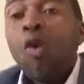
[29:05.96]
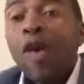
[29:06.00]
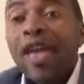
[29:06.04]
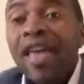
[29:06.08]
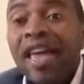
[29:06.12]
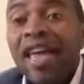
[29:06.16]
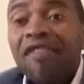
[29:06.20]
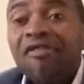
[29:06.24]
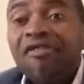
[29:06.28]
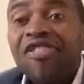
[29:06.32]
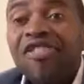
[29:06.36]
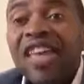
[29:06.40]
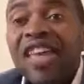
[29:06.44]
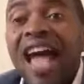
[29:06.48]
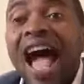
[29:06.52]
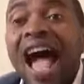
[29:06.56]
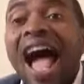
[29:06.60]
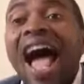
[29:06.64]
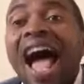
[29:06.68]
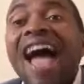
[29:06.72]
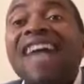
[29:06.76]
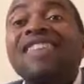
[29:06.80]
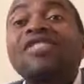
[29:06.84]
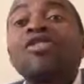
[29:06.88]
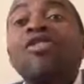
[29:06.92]
We have the
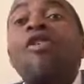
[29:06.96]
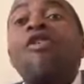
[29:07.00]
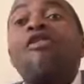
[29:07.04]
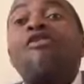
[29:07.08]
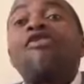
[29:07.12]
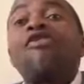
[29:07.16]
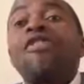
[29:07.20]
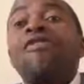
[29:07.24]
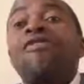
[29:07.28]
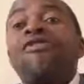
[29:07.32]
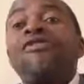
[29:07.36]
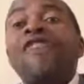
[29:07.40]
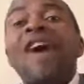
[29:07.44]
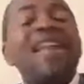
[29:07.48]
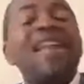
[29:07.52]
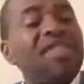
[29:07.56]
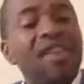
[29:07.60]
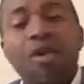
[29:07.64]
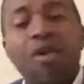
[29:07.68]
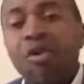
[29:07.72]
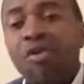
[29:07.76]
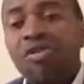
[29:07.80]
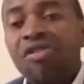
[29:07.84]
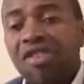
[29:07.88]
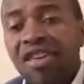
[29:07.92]
heart of the
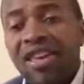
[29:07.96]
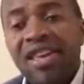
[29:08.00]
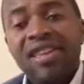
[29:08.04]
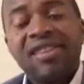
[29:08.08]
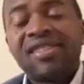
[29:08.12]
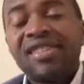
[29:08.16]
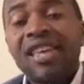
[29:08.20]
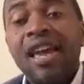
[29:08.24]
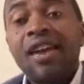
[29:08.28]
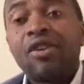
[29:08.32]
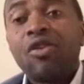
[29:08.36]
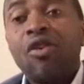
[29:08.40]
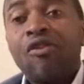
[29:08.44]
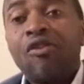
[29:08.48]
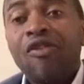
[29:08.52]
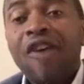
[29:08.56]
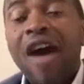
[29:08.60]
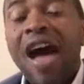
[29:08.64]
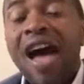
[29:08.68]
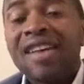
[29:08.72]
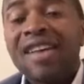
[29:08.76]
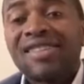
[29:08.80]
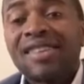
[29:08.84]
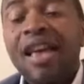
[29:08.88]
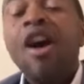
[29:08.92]
Father on the inside of
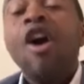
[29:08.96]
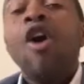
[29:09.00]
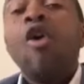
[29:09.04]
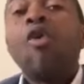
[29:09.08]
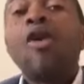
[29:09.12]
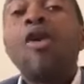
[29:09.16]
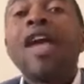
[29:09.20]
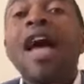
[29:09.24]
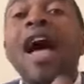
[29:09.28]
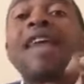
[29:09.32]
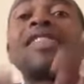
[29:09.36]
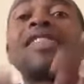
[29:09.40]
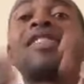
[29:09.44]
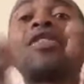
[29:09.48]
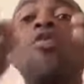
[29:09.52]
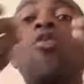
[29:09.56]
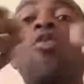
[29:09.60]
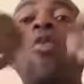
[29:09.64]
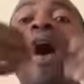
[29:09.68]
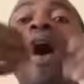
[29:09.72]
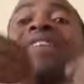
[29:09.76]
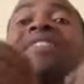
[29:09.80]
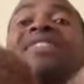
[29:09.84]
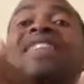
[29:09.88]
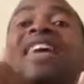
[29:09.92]
us. We are the
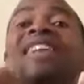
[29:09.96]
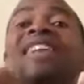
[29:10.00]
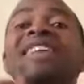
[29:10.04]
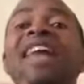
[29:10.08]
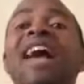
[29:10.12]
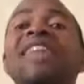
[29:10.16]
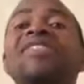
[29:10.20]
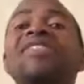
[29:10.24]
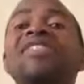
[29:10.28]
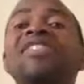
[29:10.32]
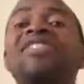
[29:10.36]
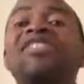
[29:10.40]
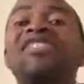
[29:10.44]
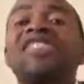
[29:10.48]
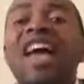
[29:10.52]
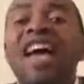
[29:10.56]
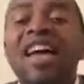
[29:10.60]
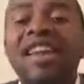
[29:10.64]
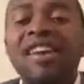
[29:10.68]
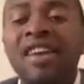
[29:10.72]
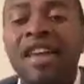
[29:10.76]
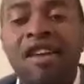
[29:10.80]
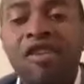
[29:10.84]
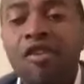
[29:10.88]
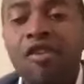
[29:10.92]
ones that are the
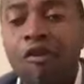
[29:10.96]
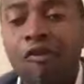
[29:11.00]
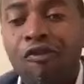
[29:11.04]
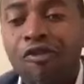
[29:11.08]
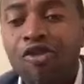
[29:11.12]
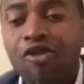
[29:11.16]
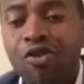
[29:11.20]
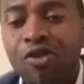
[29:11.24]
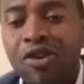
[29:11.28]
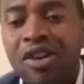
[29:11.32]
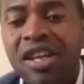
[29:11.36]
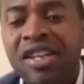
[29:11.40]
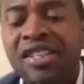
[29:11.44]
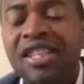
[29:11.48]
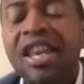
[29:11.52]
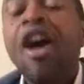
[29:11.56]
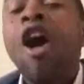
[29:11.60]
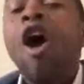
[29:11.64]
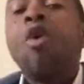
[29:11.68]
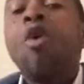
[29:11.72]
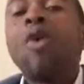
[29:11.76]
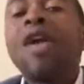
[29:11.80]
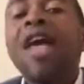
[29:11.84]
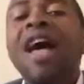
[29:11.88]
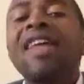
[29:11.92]
channel of unity.
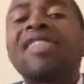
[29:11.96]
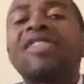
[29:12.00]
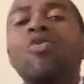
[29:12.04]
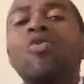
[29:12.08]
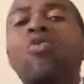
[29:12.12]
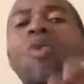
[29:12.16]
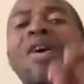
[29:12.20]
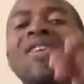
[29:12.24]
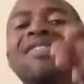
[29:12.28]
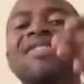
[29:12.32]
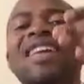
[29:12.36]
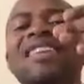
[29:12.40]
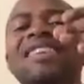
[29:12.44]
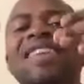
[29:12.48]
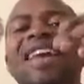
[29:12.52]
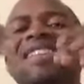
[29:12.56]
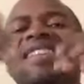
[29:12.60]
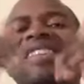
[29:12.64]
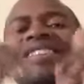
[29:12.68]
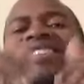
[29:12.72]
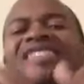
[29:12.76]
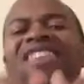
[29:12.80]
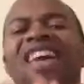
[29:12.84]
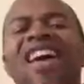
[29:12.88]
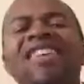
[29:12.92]
We are the ones that are
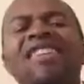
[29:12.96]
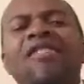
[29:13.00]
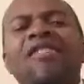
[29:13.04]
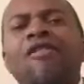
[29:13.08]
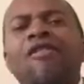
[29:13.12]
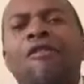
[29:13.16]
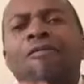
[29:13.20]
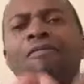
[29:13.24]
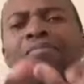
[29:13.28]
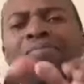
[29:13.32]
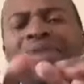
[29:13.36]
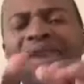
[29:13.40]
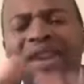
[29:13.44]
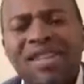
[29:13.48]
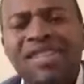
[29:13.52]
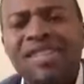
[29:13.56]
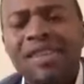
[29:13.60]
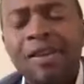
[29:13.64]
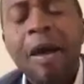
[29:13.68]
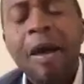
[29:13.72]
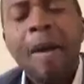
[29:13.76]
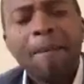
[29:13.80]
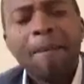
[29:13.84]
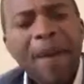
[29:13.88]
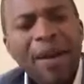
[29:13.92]
the channel of
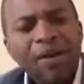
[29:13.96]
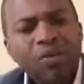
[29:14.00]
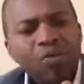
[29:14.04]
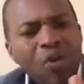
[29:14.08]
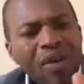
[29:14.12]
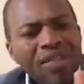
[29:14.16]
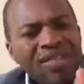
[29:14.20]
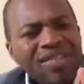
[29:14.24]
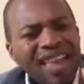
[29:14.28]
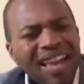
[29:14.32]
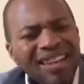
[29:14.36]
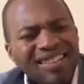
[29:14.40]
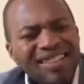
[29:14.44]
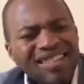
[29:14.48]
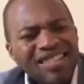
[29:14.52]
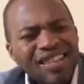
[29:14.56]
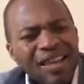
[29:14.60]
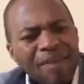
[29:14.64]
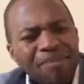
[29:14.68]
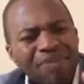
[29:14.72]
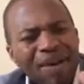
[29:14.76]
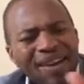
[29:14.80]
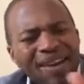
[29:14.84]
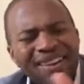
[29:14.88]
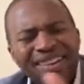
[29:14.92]
blessing. But when that
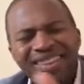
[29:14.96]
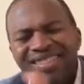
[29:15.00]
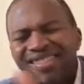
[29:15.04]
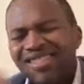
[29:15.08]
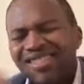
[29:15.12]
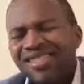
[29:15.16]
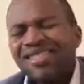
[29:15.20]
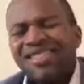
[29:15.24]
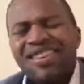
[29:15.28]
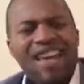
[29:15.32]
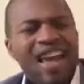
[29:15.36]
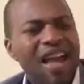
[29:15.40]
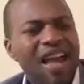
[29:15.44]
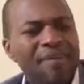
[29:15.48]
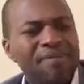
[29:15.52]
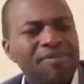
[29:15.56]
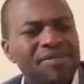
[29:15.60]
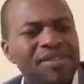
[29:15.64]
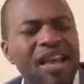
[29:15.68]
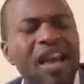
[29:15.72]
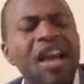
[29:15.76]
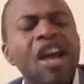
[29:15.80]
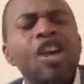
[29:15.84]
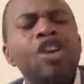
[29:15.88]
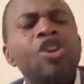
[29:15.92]
separation
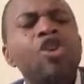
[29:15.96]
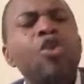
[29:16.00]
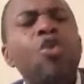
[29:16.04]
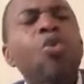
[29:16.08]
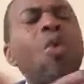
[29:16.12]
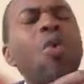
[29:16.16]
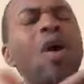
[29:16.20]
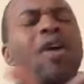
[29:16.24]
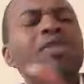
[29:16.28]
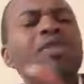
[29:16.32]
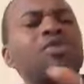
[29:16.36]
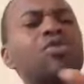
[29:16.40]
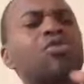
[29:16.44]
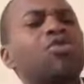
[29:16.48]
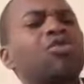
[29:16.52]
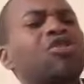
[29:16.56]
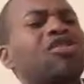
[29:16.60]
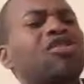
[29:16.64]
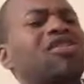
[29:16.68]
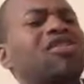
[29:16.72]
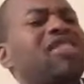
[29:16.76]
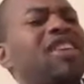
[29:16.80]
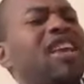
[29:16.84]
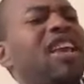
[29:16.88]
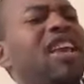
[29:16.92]
comes, you want to
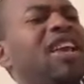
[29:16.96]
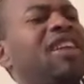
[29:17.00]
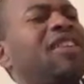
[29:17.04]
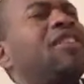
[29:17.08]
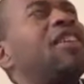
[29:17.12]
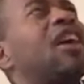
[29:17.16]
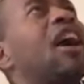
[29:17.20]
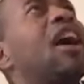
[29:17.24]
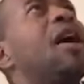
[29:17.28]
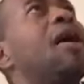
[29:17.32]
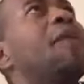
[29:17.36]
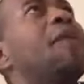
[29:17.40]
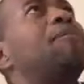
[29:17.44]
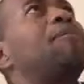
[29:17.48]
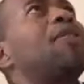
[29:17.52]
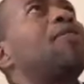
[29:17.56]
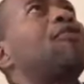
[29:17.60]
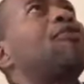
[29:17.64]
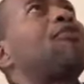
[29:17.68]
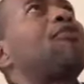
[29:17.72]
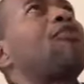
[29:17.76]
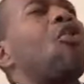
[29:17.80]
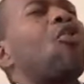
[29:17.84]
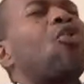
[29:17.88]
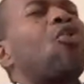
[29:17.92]
stand
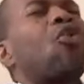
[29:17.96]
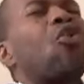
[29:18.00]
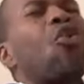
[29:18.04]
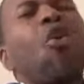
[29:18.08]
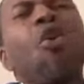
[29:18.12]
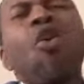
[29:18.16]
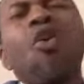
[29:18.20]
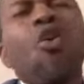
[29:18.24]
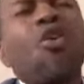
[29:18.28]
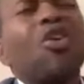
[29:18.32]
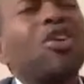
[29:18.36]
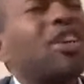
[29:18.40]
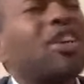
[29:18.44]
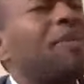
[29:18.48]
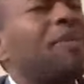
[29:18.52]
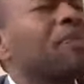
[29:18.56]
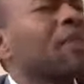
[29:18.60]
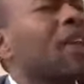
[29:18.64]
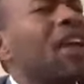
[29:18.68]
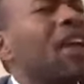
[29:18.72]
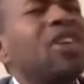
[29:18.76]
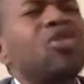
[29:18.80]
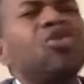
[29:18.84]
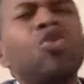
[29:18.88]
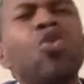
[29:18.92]
before God.
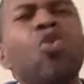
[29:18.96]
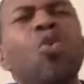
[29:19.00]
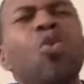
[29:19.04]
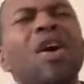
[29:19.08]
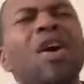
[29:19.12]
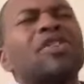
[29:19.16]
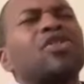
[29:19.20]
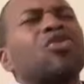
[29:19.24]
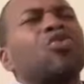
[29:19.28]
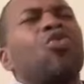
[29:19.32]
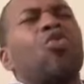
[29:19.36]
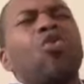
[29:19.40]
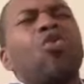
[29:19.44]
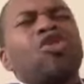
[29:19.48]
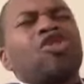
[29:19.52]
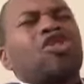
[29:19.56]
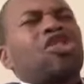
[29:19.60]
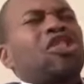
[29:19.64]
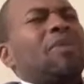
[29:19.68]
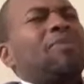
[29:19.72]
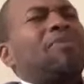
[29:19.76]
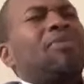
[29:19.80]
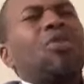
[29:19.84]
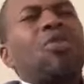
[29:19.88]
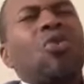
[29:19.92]
You want to
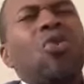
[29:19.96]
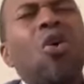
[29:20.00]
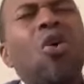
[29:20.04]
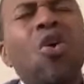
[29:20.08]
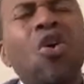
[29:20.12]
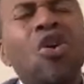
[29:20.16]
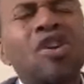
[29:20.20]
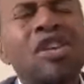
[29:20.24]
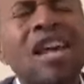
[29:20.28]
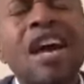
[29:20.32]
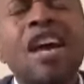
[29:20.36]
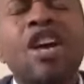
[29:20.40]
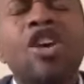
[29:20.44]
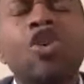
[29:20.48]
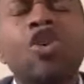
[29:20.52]
worship God.